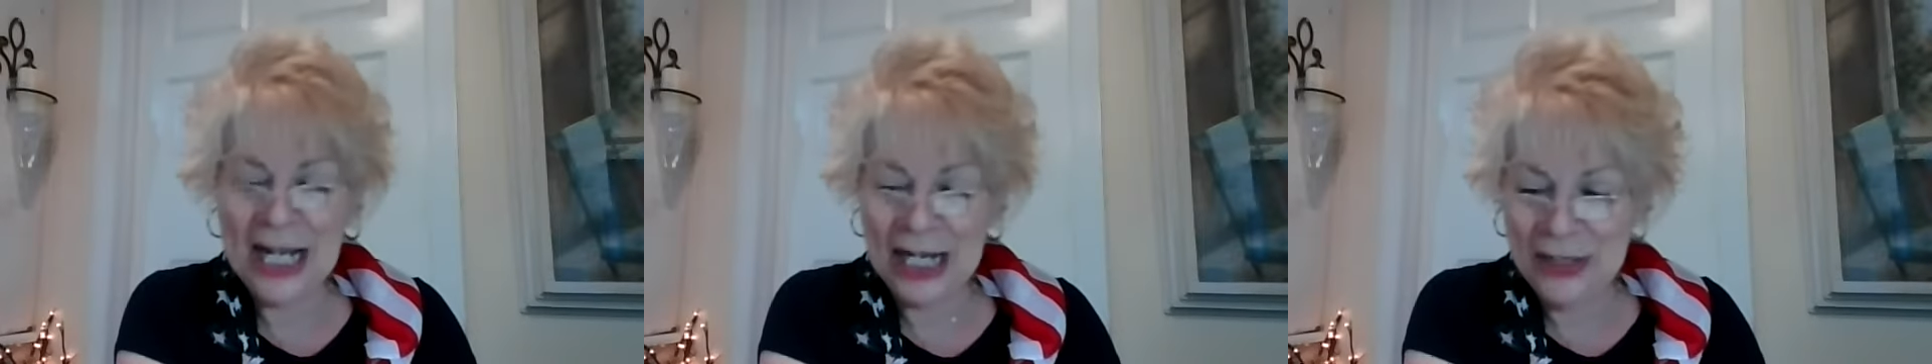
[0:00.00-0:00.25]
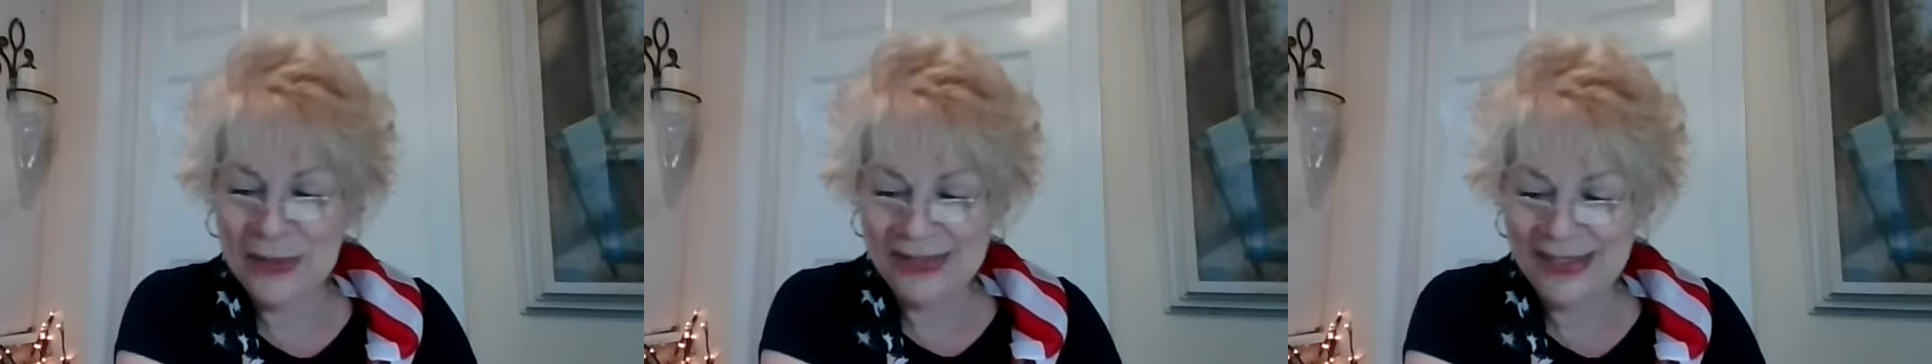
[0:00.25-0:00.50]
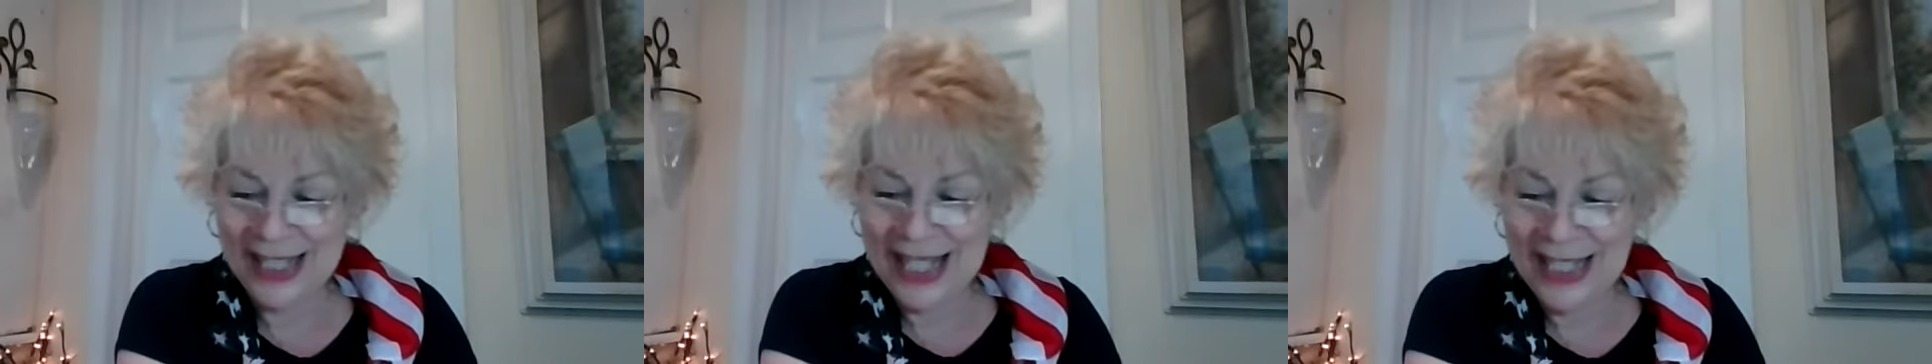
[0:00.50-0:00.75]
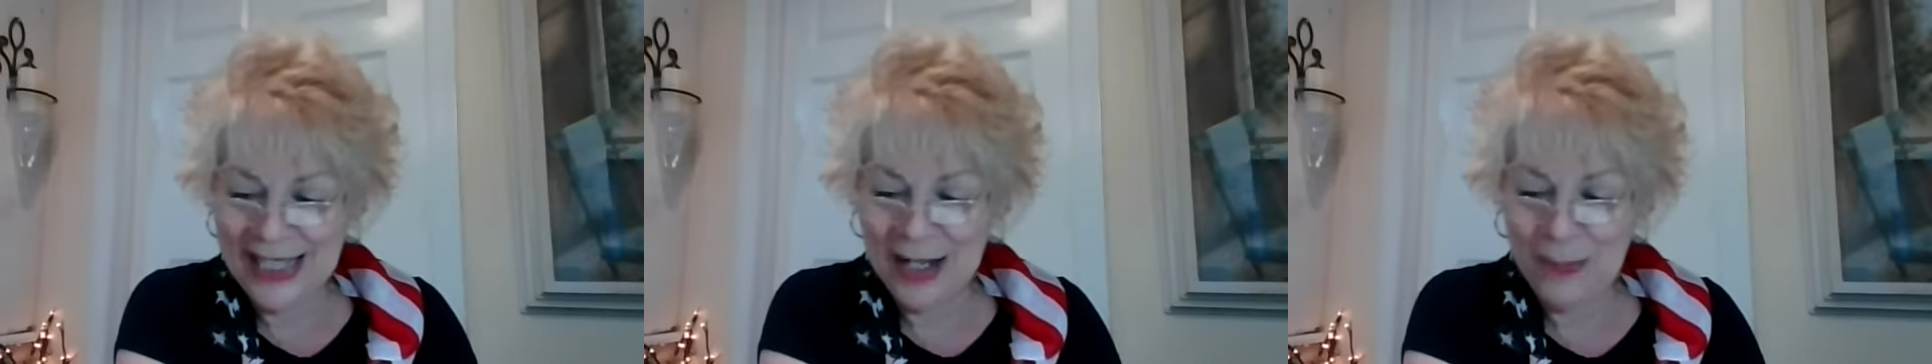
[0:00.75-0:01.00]
Are you
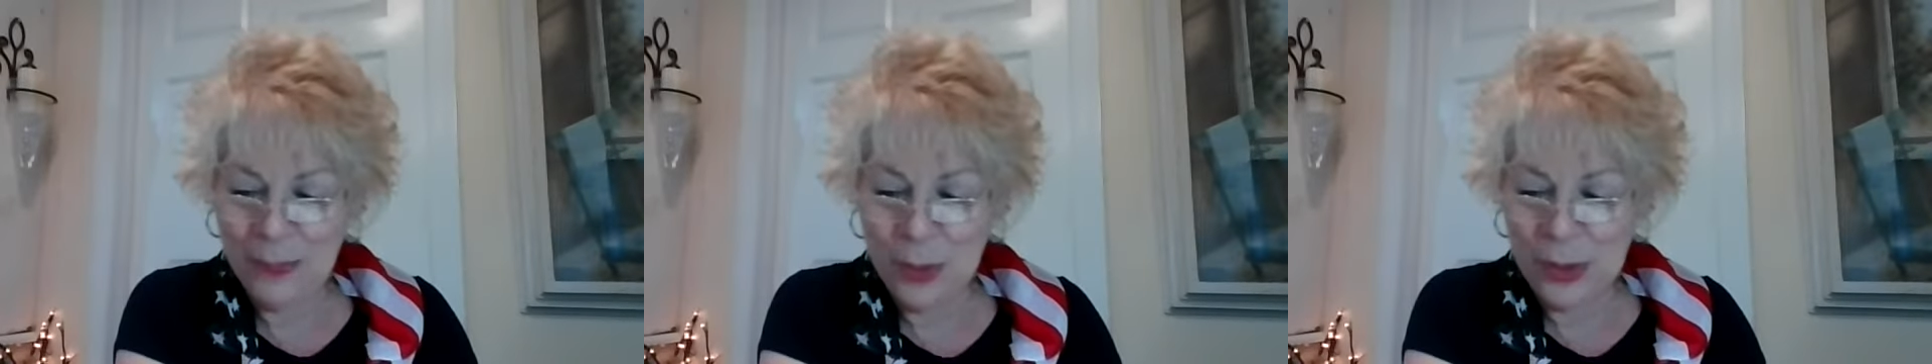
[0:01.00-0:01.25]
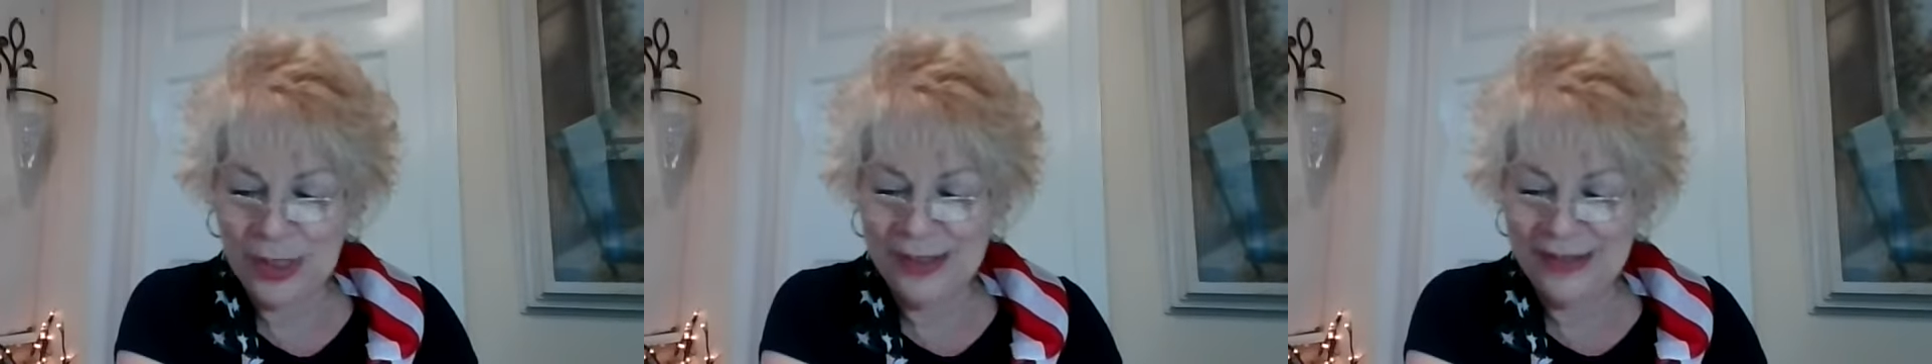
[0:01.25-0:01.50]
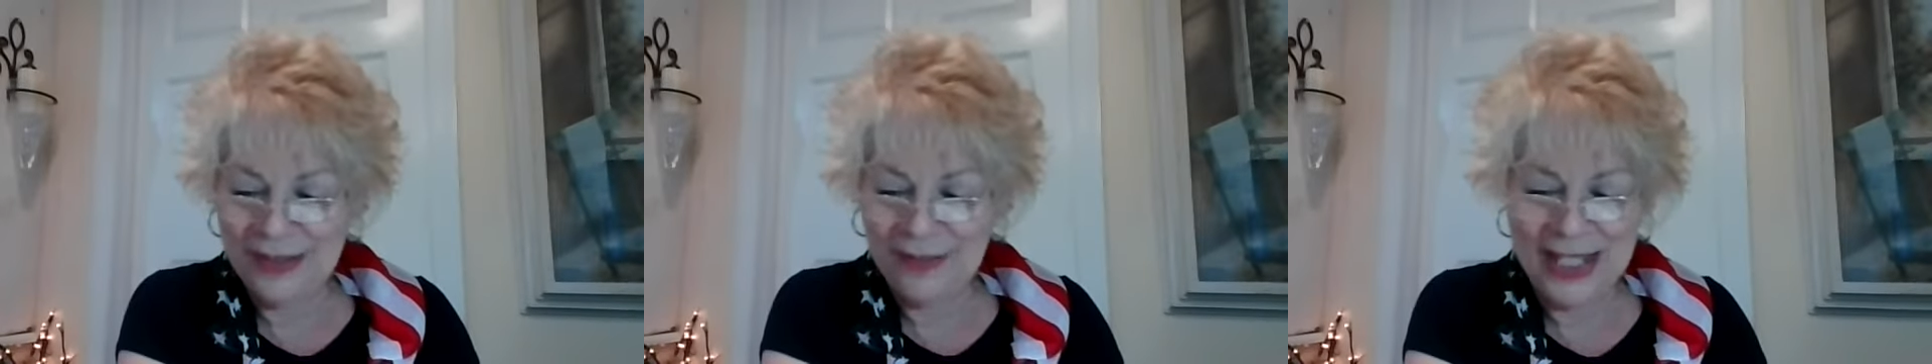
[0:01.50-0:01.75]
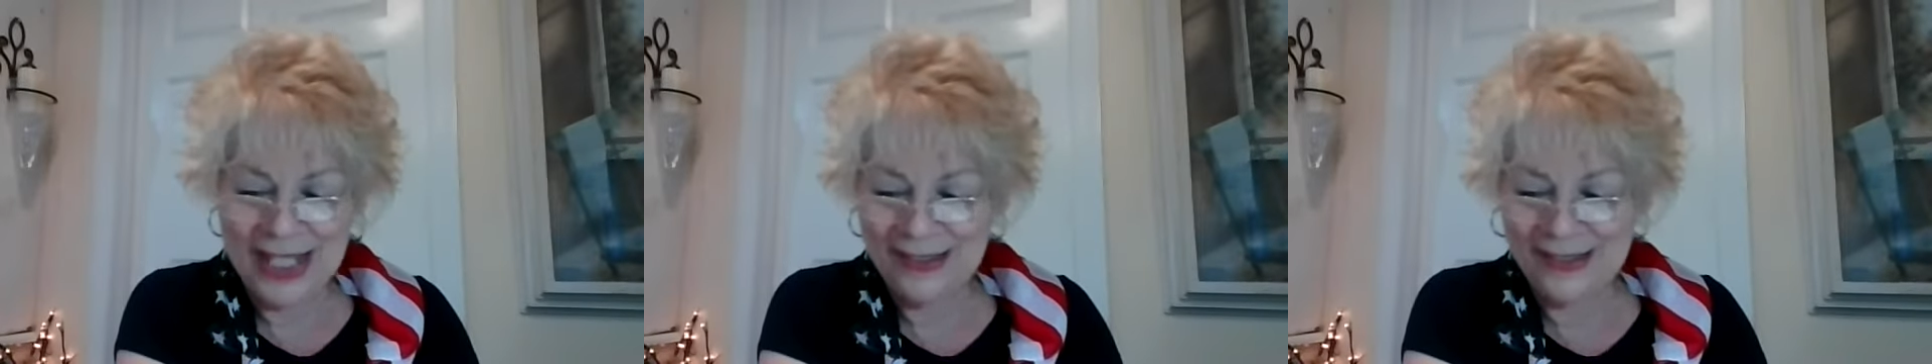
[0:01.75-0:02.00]
seeing the importance
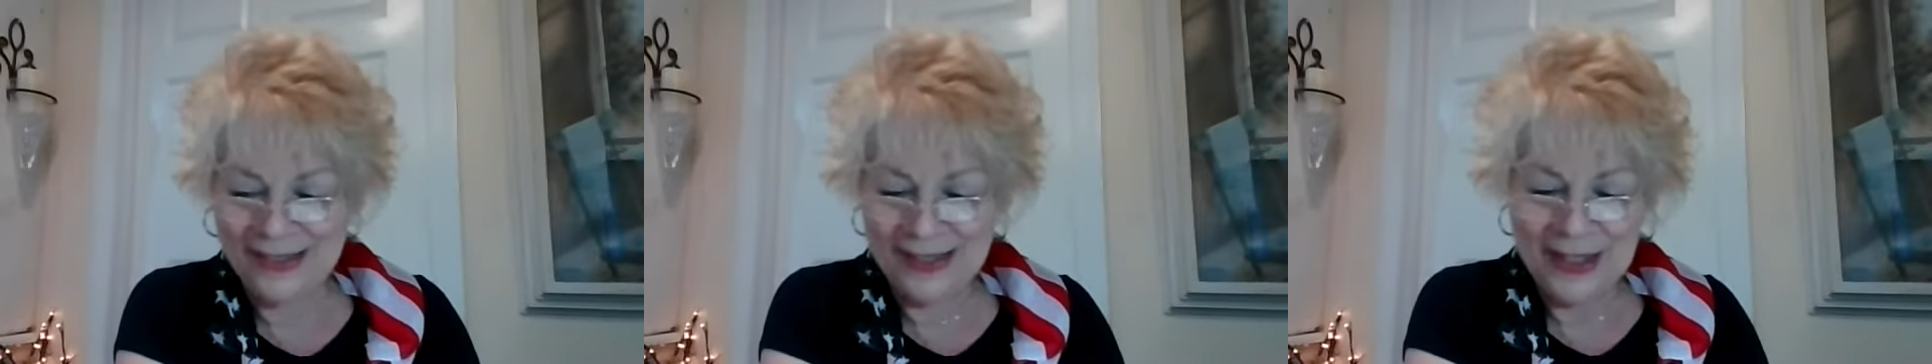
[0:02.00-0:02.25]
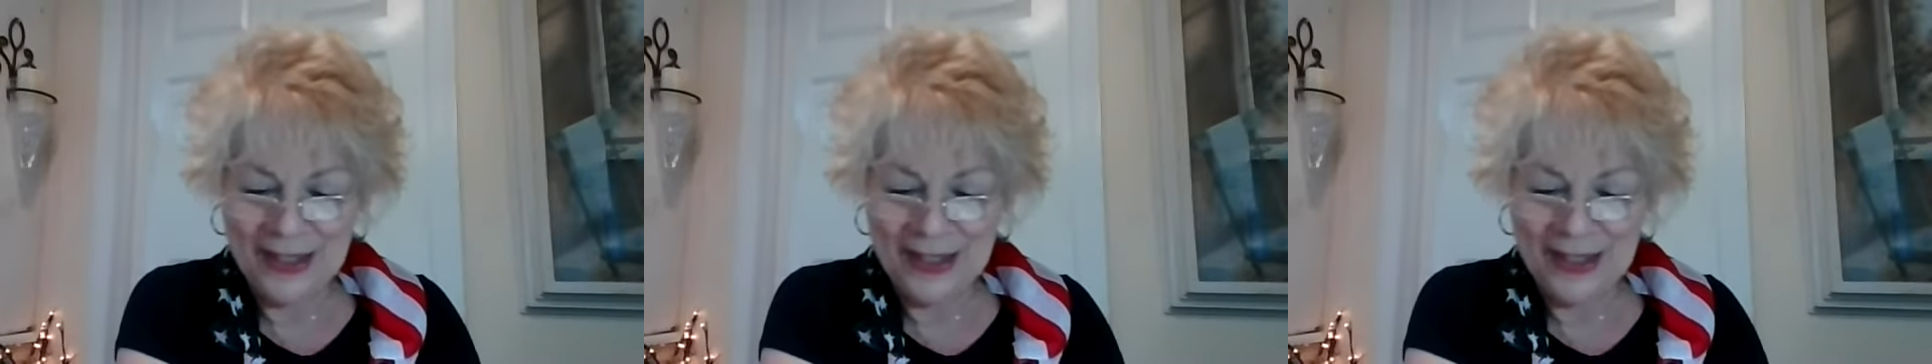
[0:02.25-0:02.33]
of this?